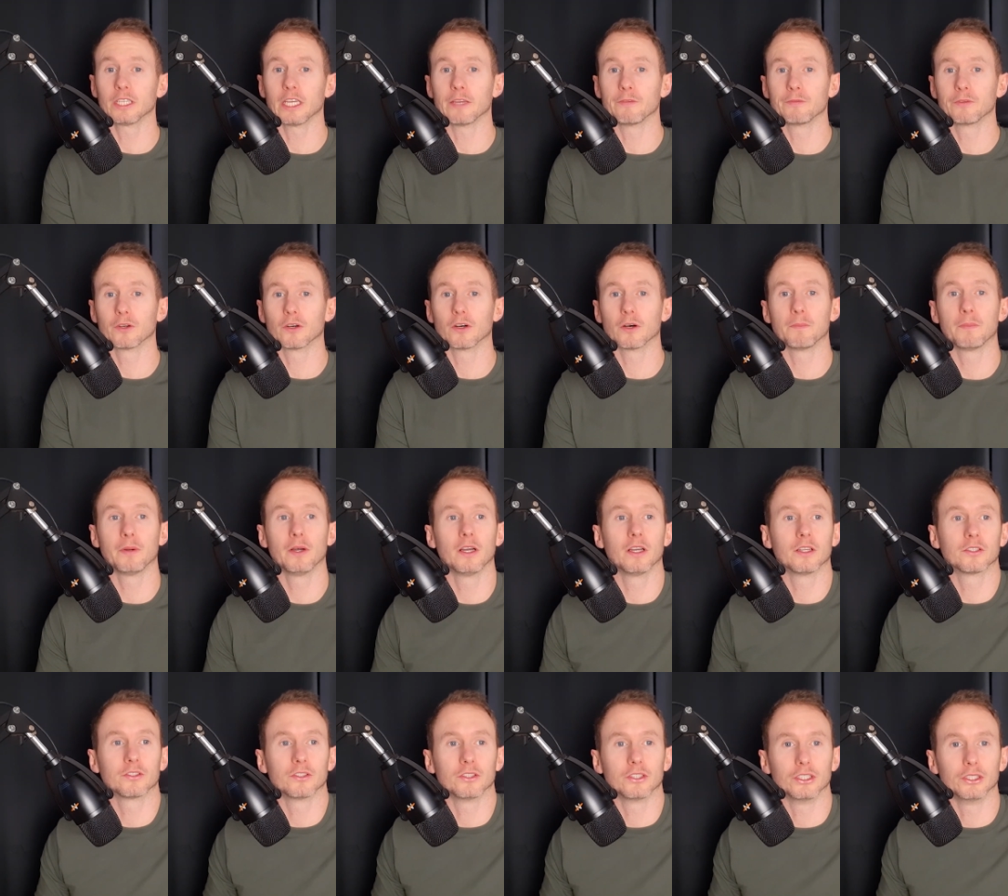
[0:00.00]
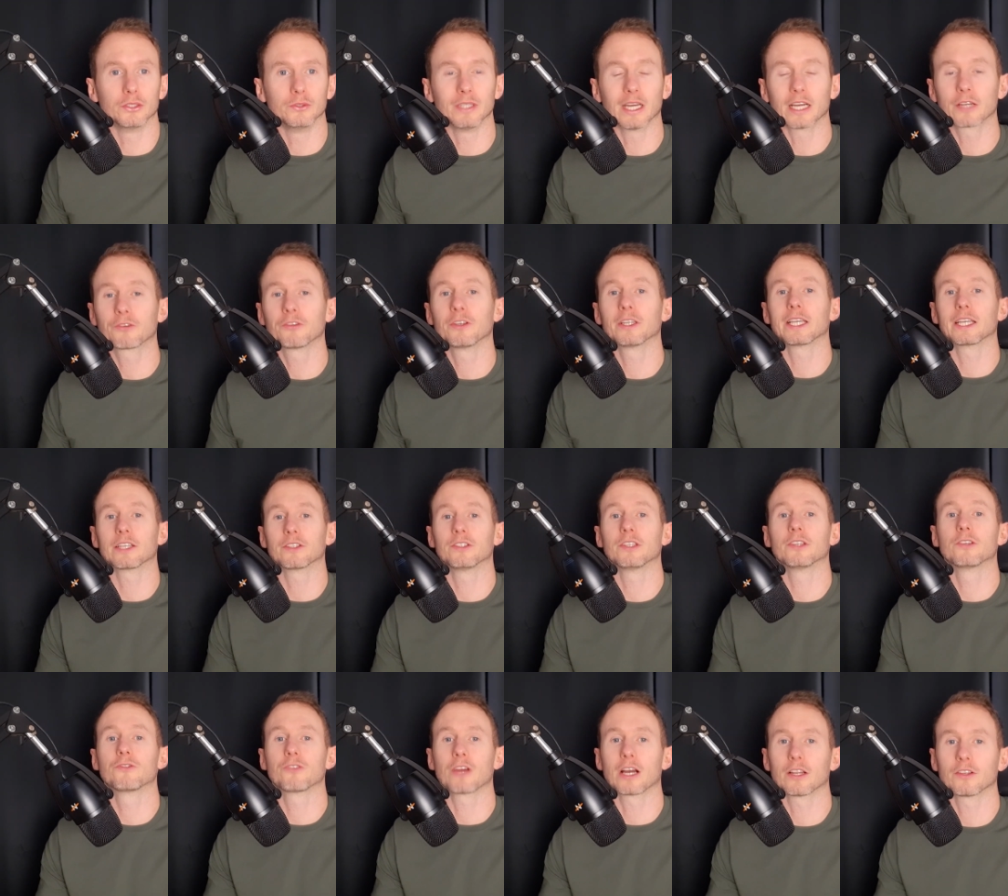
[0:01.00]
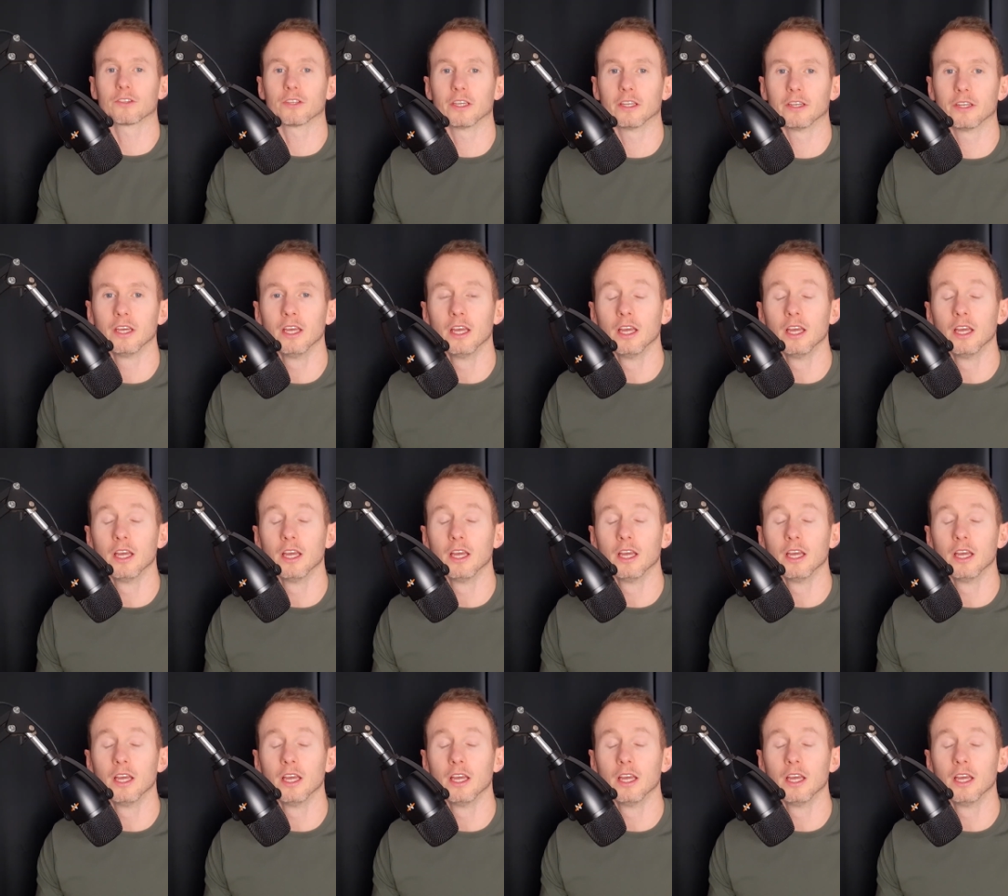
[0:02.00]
if you're a person who naturally gets distracted.